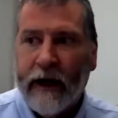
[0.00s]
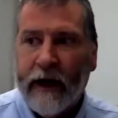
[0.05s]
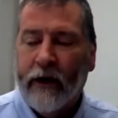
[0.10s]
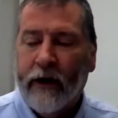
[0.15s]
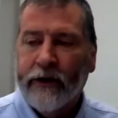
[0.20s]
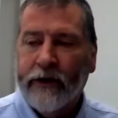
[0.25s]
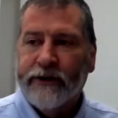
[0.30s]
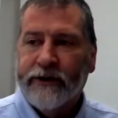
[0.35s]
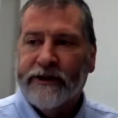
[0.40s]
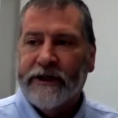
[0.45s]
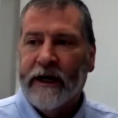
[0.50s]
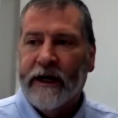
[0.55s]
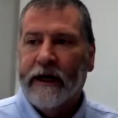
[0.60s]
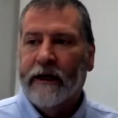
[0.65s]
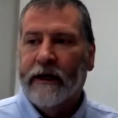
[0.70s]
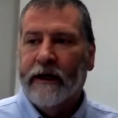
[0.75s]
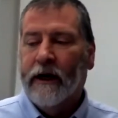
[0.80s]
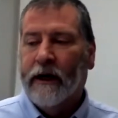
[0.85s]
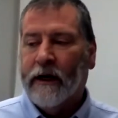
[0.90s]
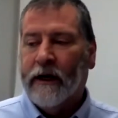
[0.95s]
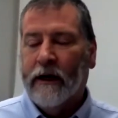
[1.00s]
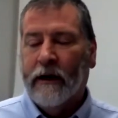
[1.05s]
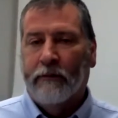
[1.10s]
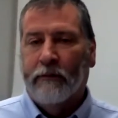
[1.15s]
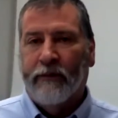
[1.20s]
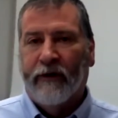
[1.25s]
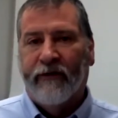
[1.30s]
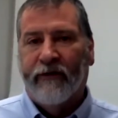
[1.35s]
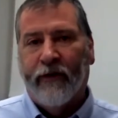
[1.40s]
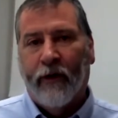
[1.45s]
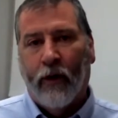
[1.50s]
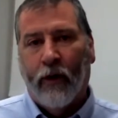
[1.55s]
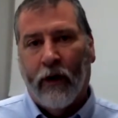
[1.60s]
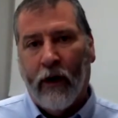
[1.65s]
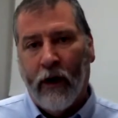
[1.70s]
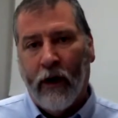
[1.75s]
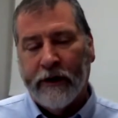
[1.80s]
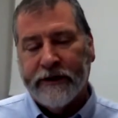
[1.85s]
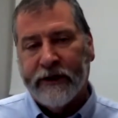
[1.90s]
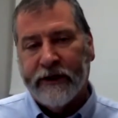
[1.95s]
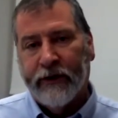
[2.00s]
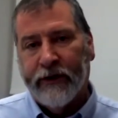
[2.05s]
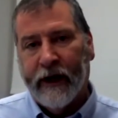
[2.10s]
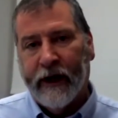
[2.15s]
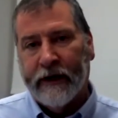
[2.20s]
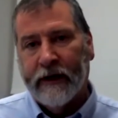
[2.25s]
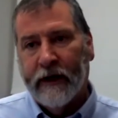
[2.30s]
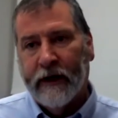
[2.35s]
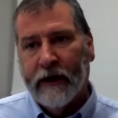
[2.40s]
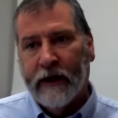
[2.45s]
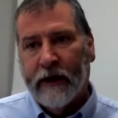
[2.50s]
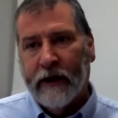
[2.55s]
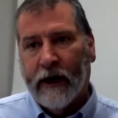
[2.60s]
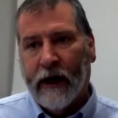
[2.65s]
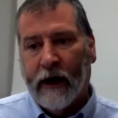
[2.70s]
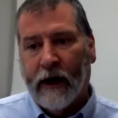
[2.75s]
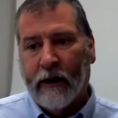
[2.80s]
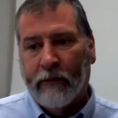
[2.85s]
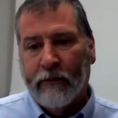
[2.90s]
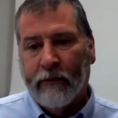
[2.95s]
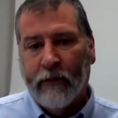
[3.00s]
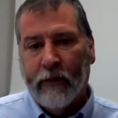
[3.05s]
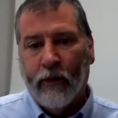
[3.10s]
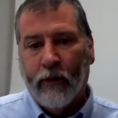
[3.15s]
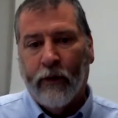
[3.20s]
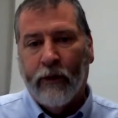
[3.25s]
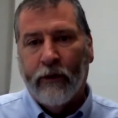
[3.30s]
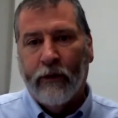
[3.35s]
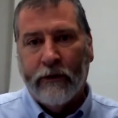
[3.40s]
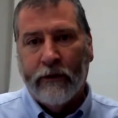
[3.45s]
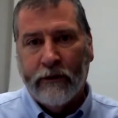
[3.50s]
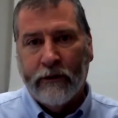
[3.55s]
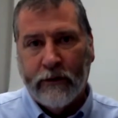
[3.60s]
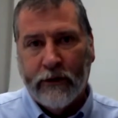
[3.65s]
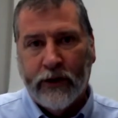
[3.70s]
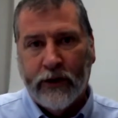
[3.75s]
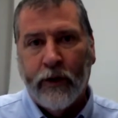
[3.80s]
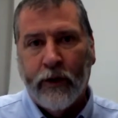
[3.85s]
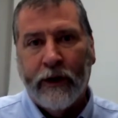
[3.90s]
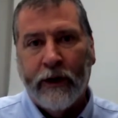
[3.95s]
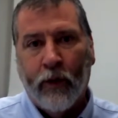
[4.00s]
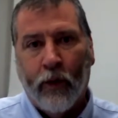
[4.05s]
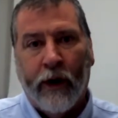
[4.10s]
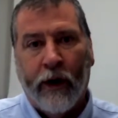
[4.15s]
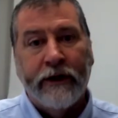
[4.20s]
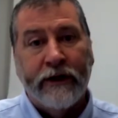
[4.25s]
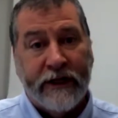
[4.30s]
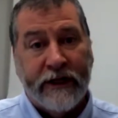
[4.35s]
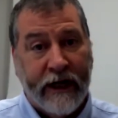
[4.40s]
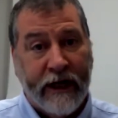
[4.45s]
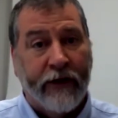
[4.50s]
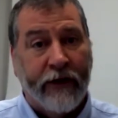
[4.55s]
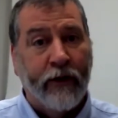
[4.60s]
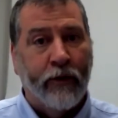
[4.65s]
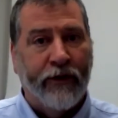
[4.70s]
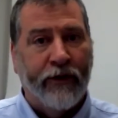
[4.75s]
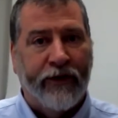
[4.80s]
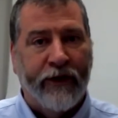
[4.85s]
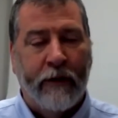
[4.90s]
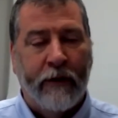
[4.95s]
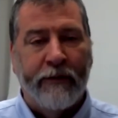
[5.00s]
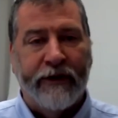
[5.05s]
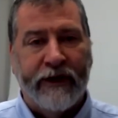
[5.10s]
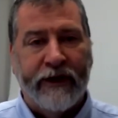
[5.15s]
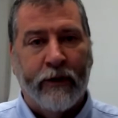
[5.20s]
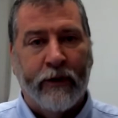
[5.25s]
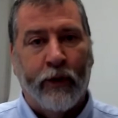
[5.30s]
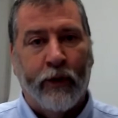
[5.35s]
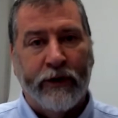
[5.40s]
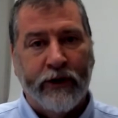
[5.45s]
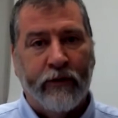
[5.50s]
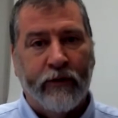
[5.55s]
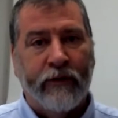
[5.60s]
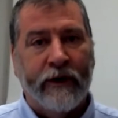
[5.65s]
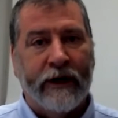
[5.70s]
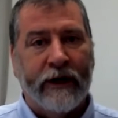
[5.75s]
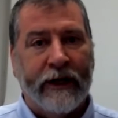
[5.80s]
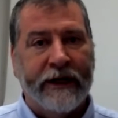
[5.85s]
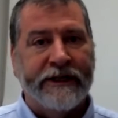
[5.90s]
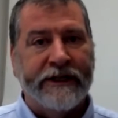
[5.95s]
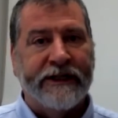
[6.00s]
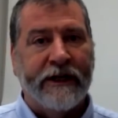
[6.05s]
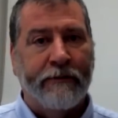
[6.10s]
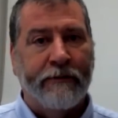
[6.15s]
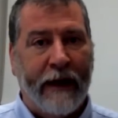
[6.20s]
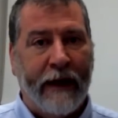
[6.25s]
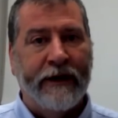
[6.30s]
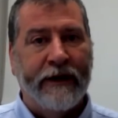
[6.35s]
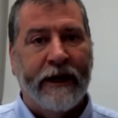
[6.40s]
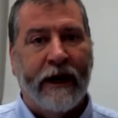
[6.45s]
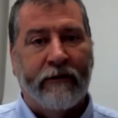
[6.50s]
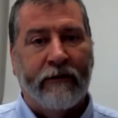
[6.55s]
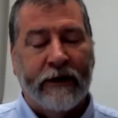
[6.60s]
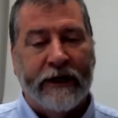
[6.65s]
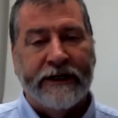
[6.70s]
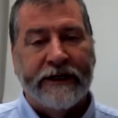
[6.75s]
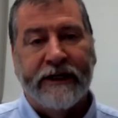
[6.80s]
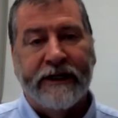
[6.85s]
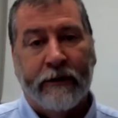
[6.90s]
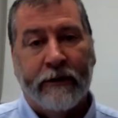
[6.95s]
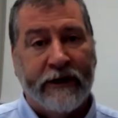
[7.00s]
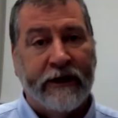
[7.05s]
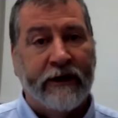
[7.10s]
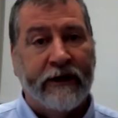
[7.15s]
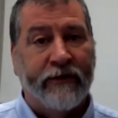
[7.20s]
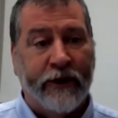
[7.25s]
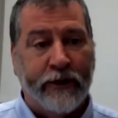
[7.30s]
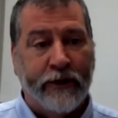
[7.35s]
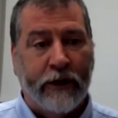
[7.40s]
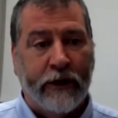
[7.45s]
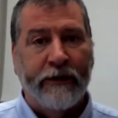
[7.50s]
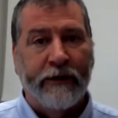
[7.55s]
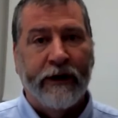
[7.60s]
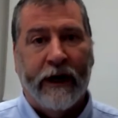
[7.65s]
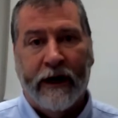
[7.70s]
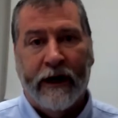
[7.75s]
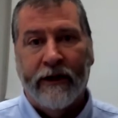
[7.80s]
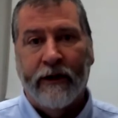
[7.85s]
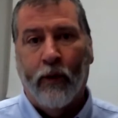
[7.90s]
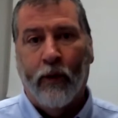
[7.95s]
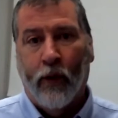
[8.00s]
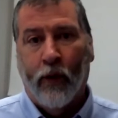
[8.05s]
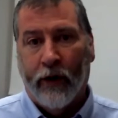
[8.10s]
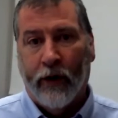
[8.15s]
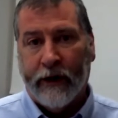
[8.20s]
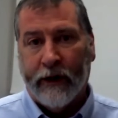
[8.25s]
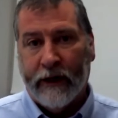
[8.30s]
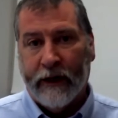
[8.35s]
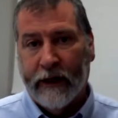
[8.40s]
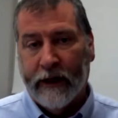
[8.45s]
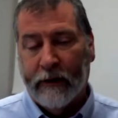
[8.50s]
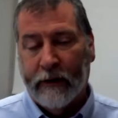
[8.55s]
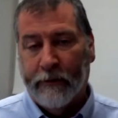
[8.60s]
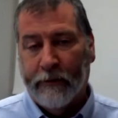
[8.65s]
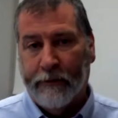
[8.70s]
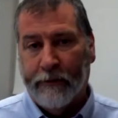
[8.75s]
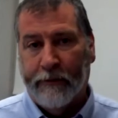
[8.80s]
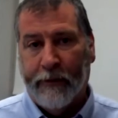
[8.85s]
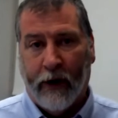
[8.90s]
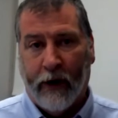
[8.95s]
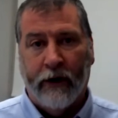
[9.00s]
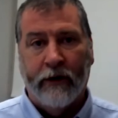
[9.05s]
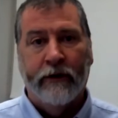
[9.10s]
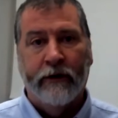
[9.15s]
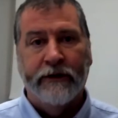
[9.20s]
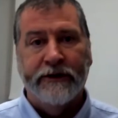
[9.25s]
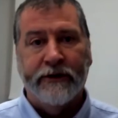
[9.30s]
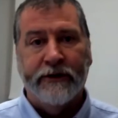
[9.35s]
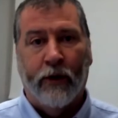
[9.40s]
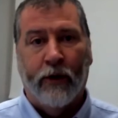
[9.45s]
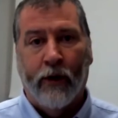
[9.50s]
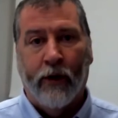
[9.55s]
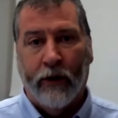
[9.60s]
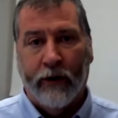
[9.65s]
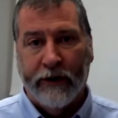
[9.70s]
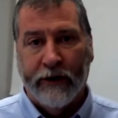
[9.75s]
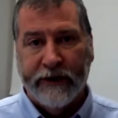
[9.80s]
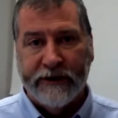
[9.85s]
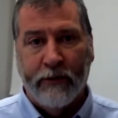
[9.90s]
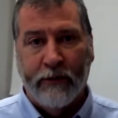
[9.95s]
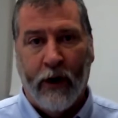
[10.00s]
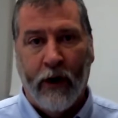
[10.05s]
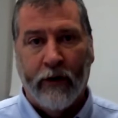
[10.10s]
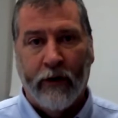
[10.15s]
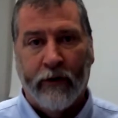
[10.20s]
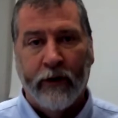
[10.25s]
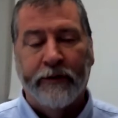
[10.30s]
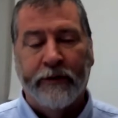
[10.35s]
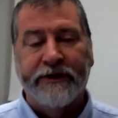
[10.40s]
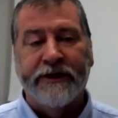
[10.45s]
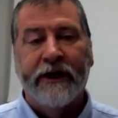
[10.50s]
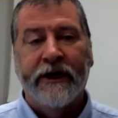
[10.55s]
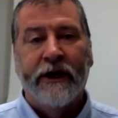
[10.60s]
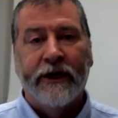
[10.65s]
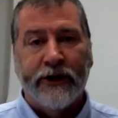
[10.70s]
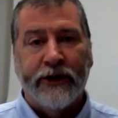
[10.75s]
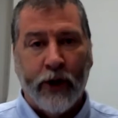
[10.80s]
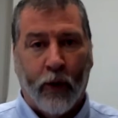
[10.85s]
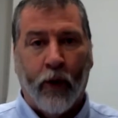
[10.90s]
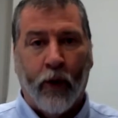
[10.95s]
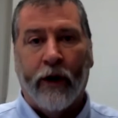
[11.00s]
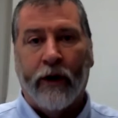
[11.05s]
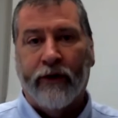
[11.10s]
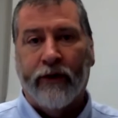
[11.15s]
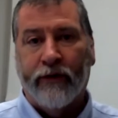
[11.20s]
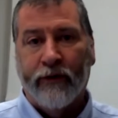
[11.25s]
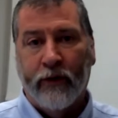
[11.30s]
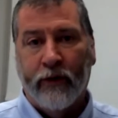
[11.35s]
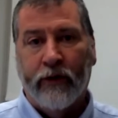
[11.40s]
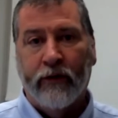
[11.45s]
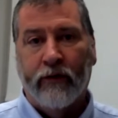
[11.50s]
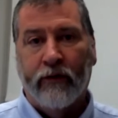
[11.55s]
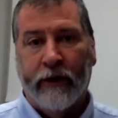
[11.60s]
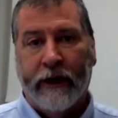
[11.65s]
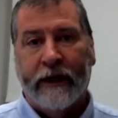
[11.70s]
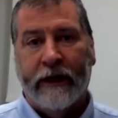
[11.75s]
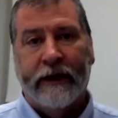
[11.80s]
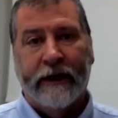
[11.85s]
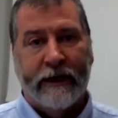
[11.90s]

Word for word: I heard you say uh, before also that um, doing one together with them, but then when you release them, maybe not releasing them individually, but letting them work in partners or in small groups to work through the reading.